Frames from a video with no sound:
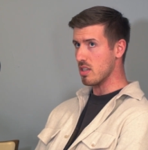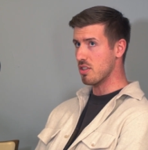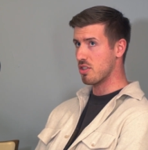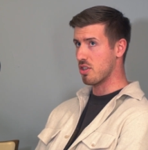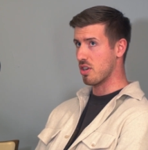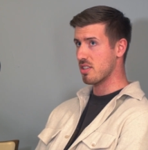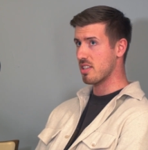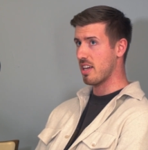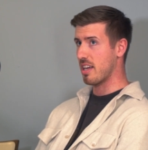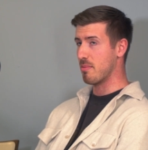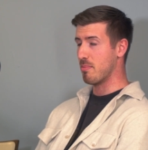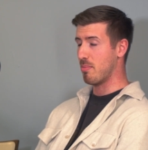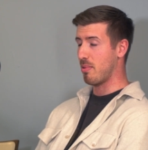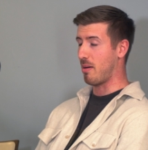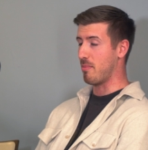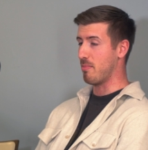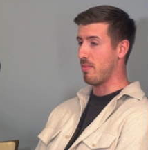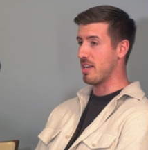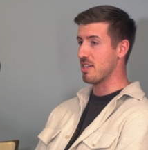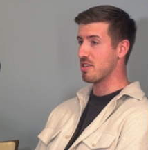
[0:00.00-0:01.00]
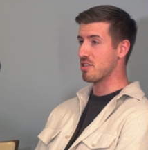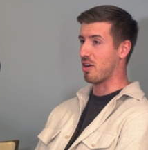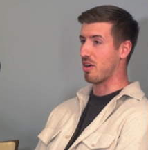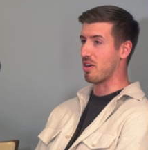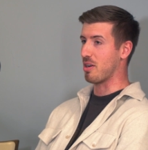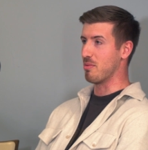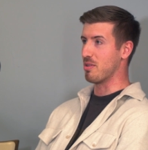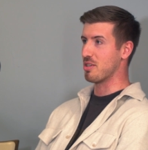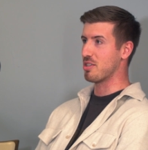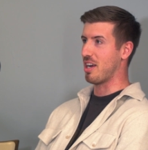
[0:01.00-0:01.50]
Should I say plant-based
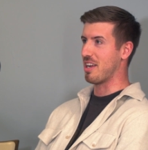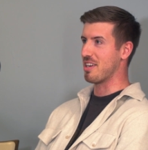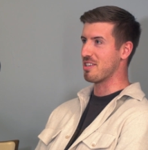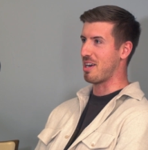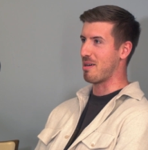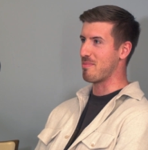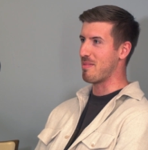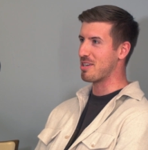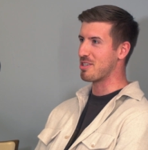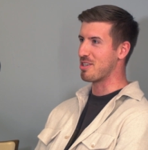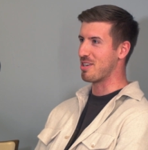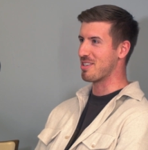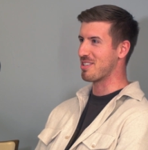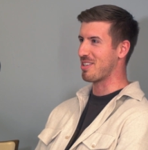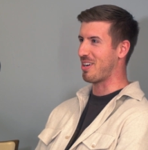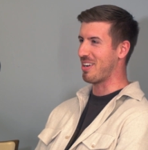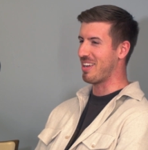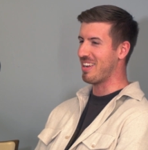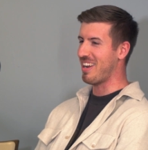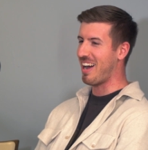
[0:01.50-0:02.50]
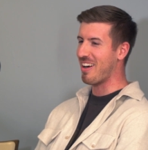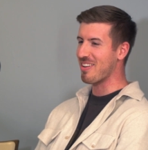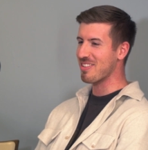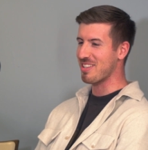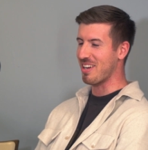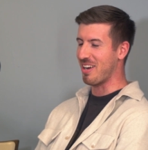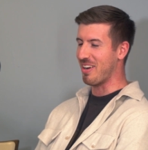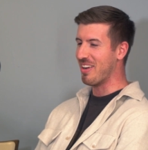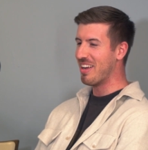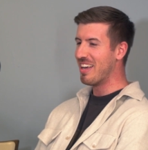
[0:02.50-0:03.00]
chocolate? We've changed our messaging slightly now,
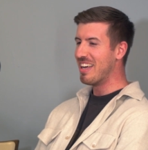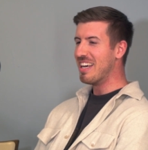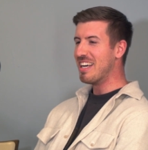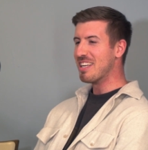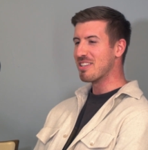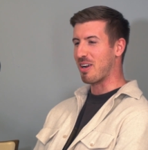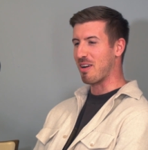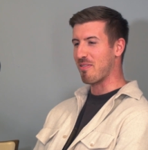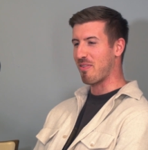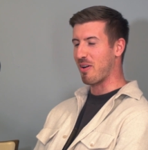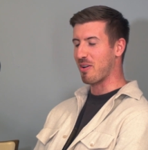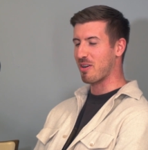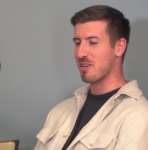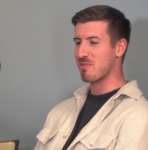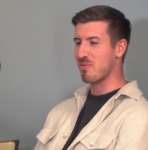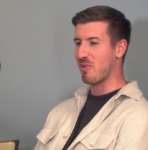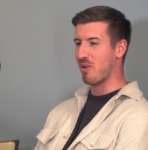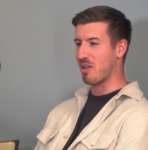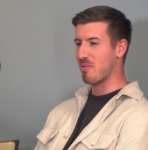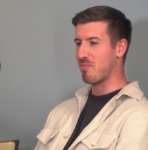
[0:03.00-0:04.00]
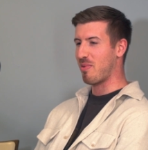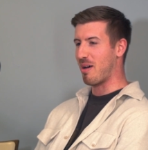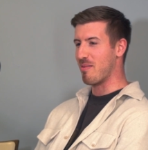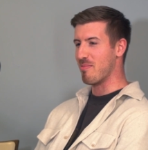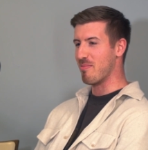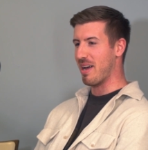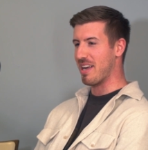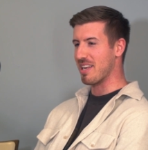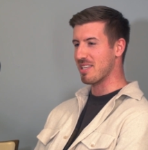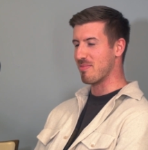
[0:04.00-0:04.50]
so trying to focus more on the
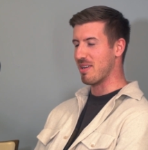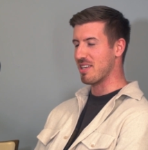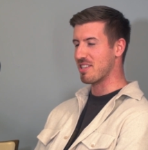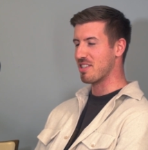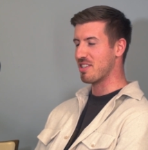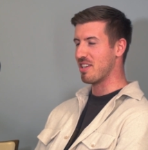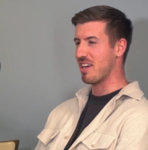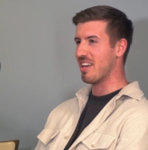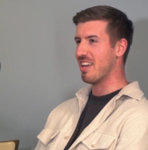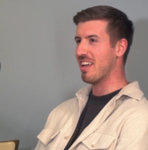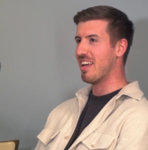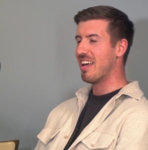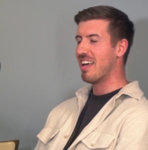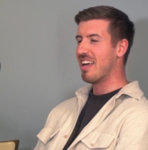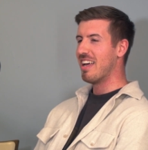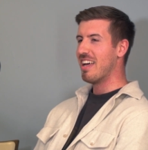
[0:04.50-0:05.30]
plant-based messaging.